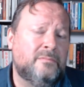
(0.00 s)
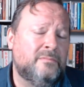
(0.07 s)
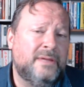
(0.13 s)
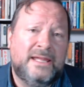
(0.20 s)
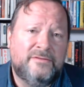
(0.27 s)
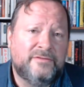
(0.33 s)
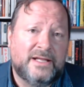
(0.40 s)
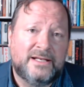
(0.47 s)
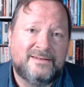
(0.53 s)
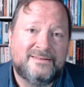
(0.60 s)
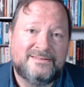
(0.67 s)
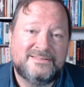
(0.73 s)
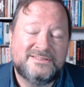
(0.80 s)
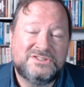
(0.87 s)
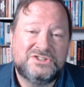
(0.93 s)

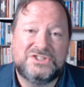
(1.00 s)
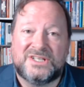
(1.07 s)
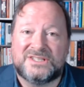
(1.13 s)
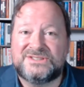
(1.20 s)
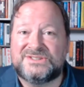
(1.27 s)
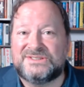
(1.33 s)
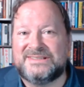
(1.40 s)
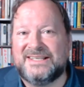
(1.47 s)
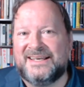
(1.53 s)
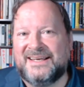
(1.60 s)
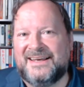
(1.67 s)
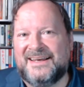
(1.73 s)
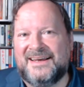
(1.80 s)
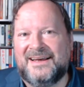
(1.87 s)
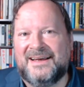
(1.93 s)
Even just
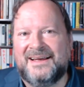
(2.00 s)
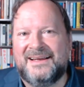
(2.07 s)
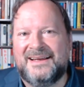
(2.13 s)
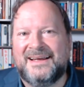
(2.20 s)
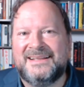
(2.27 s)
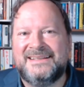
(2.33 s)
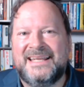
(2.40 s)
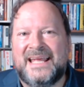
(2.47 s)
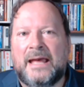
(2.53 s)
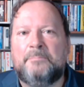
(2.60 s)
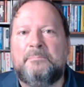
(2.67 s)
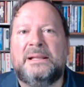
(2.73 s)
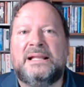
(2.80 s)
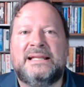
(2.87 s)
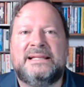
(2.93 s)
the
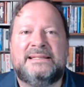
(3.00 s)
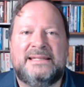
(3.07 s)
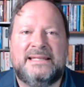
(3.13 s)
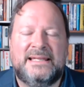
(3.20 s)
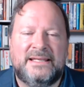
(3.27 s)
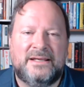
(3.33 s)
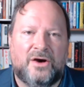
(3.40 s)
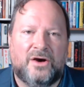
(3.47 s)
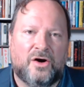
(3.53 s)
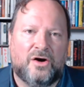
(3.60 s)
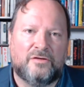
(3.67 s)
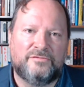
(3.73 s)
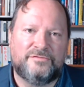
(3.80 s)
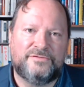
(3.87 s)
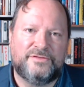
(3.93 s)
ability
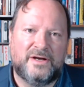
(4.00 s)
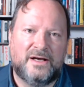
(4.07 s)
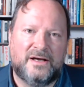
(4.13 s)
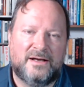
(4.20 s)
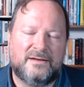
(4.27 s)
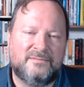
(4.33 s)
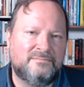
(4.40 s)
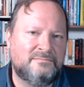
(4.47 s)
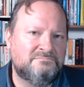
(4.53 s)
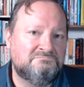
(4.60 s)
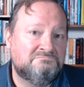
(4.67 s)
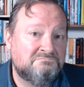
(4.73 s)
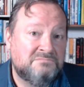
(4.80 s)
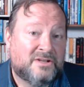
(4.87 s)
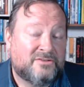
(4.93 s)
of
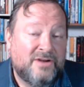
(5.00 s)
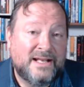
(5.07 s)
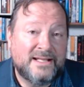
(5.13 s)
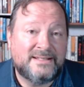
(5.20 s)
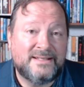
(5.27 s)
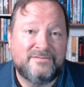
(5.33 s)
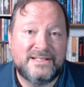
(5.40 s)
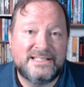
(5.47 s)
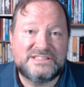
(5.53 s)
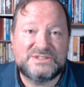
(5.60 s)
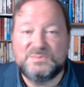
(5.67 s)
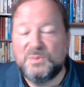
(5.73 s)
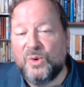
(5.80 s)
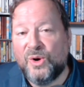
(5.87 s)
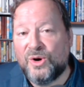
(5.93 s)
relatively
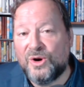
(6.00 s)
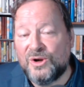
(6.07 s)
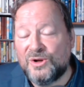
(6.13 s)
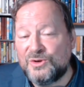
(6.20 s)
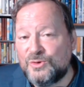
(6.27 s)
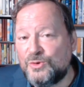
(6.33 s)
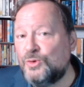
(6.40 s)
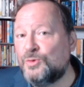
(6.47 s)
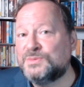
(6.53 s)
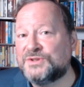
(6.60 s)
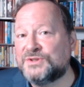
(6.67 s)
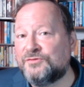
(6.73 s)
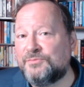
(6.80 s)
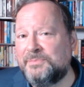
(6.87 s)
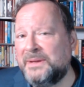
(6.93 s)
small groups
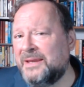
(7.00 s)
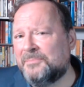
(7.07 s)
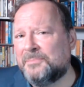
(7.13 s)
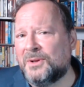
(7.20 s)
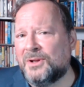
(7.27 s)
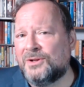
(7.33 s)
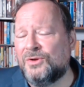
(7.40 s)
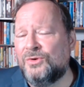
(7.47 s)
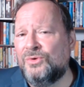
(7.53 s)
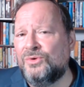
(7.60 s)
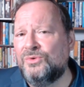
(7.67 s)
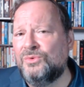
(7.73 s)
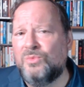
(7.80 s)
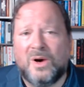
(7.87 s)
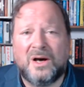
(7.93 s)
of people
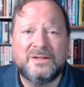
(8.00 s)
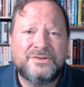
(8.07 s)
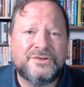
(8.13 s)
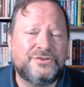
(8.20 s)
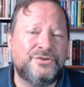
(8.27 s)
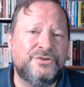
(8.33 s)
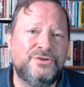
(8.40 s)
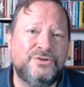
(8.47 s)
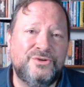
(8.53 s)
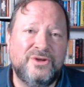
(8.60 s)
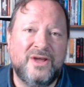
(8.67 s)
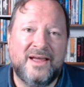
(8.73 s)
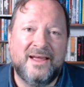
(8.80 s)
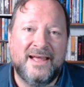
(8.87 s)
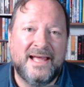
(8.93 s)
who want to
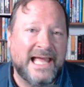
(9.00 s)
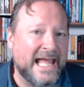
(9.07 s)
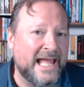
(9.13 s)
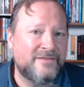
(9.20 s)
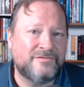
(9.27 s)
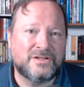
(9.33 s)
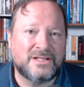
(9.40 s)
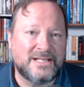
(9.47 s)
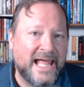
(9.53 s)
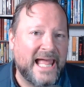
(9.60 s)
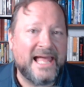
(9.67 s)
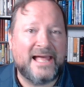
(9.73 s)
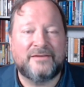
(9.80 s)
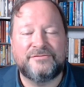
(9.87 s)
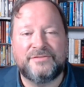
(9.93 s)
have a
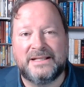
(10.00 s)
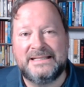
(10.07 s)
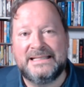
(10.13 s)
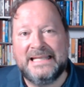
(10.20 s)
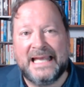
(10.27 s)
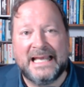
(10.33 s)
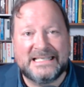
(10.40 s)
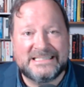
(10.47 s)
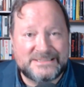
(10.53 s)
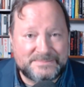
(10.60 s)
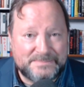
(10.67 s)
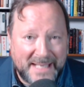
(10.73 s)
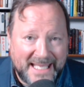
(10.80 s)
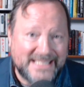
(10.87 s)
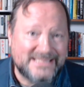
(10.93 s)
laugh at the
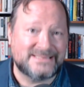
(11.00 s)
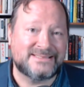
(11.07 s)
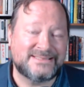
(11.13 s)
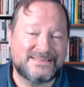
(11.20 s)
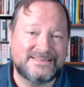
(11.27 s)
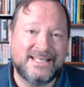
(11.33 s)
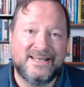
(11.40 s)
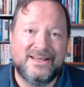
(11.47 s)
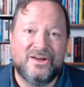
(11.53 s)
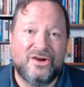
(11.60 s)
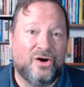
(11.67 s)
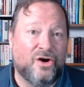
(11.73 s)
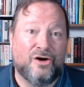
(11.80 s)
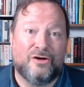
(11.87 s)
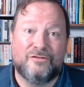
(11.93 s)
expense
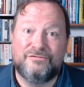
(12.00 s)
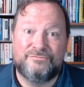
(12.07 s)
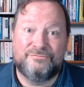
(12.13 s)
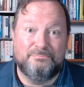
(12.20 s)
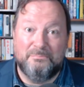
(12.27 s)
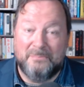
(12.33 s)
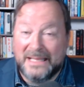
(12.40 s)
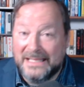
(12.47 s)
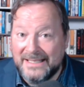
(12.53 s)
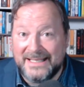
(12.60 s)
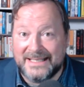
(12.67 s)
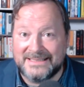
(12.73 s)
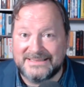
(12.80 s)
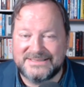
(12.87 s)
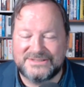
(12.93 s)
of
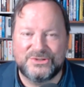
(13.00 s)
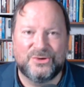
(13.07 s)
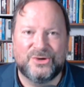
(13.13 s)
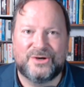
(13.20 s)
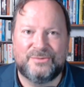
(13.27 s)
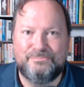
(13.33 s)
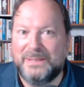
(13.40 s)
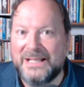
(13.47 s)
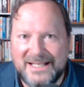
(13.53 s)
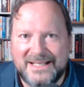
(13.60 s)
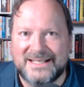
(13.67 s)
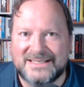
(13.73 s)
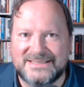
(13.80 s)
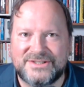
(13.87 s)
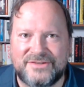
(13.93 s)
millions or
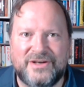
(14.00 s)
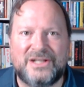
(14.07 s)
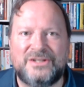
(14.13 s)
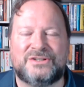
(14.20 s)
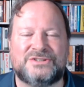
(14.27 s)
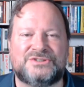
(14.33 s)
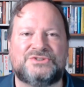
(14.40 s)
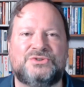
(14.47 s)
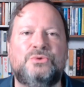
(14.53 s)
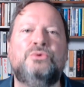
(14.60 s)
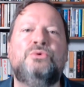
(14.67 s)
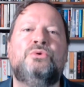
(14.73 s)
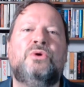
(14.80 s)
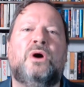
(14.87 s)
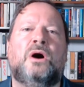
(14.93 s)
billions of others
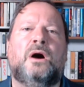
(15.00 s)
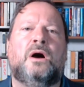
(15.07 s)
who